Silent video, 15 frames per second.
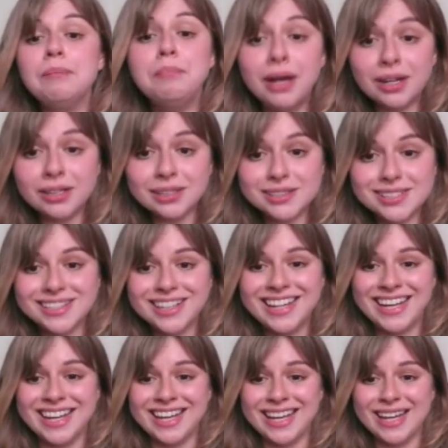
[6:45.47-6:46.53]
But
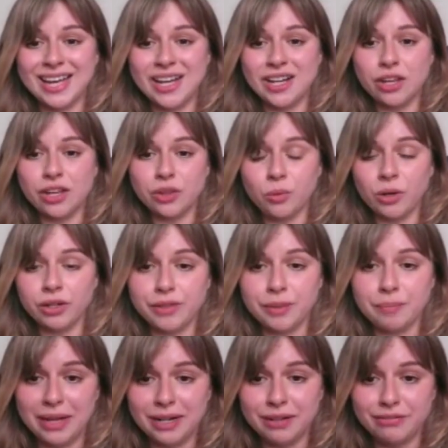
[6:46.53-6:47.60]
another one of
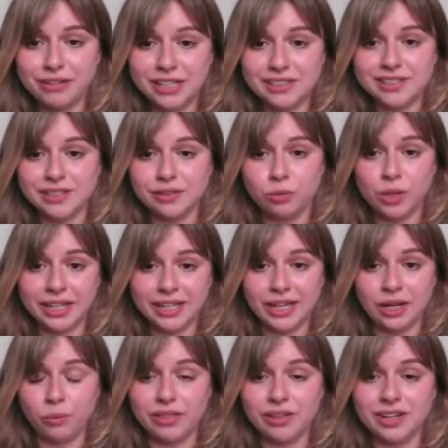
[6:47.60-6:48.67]
the benefits of
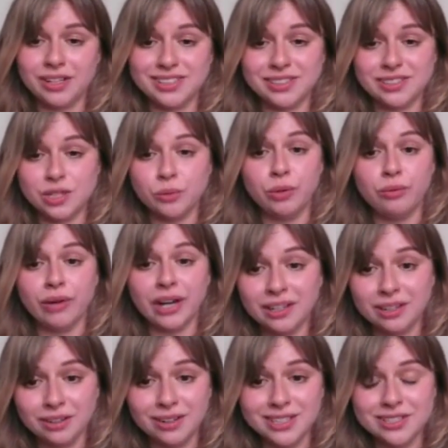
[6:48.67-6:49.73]
working with us is that we
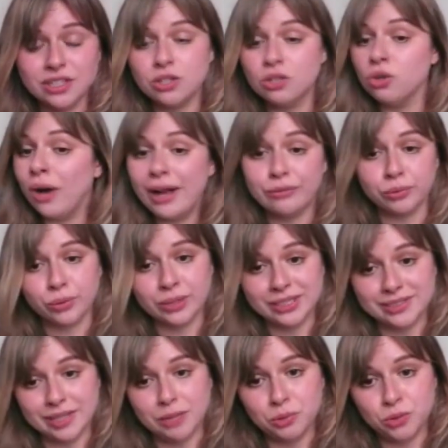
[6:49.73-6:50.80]
recognise that not everyone
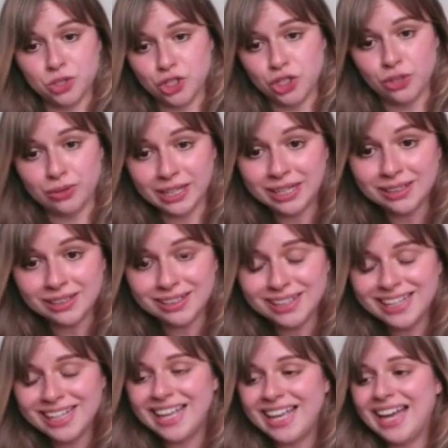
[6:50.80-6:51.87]
is able to do that.
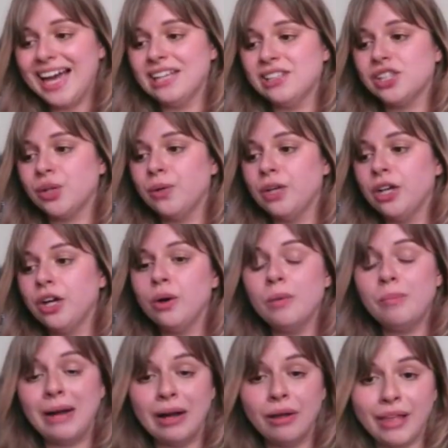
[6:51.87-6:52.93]
And so we go
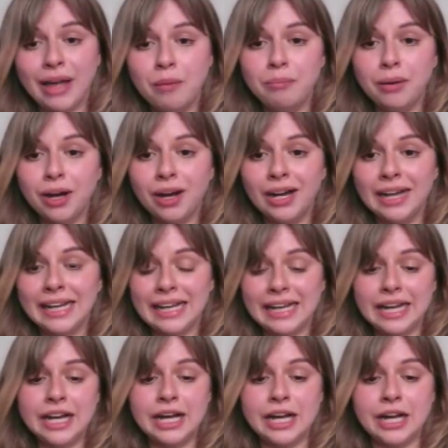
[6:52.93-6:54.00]
about that
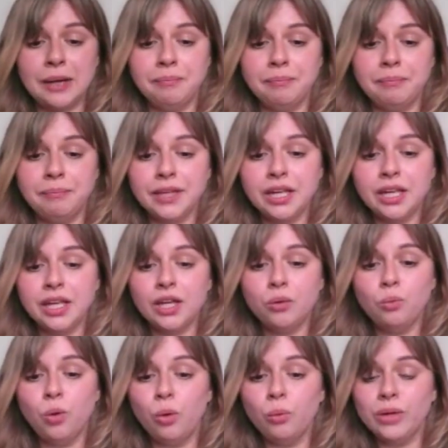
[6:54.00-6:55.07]
by
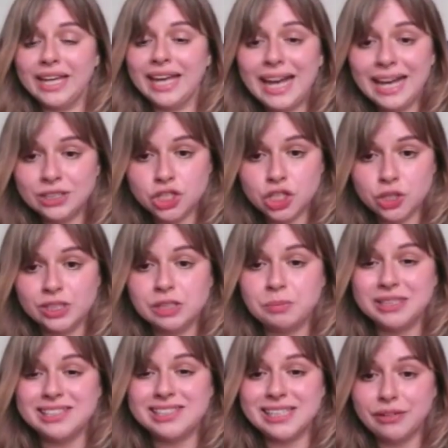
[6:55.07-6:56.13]
what we can do is
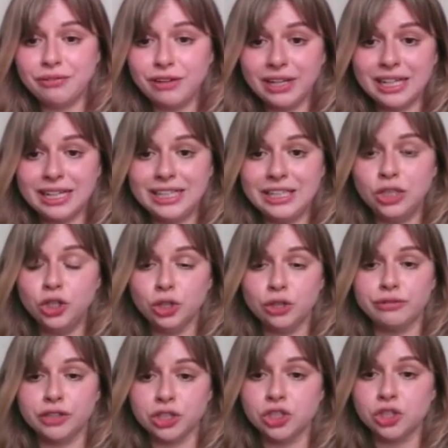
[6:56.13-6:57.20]
specifically look
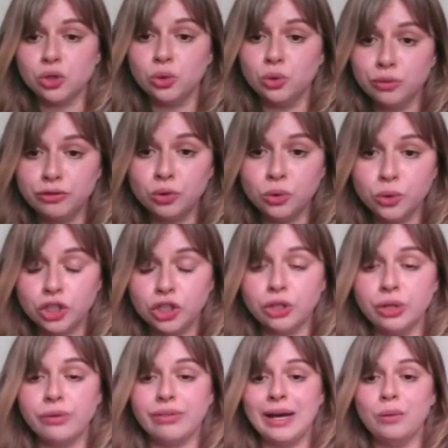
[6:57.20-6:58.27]
for a school for
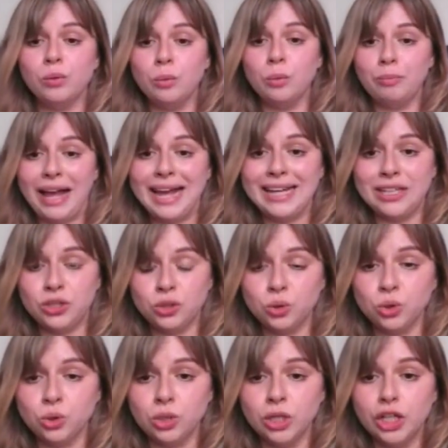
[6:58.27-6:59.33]
you that will pay
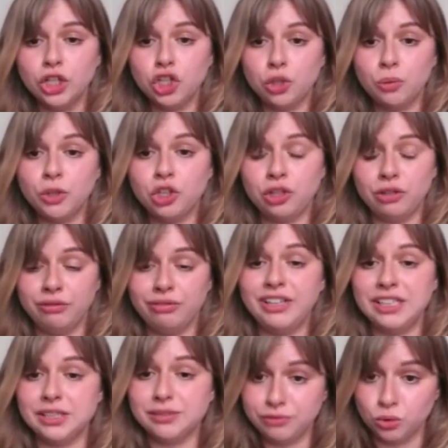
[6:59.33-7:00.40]
your tuition
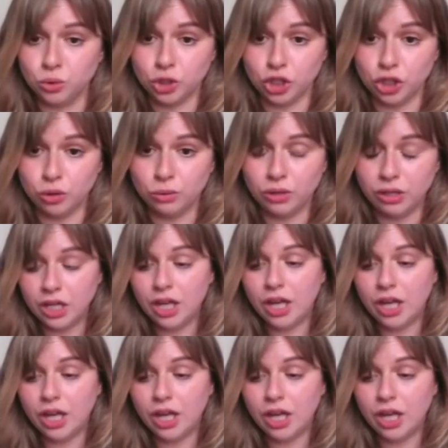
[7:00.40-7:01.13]
fees for you.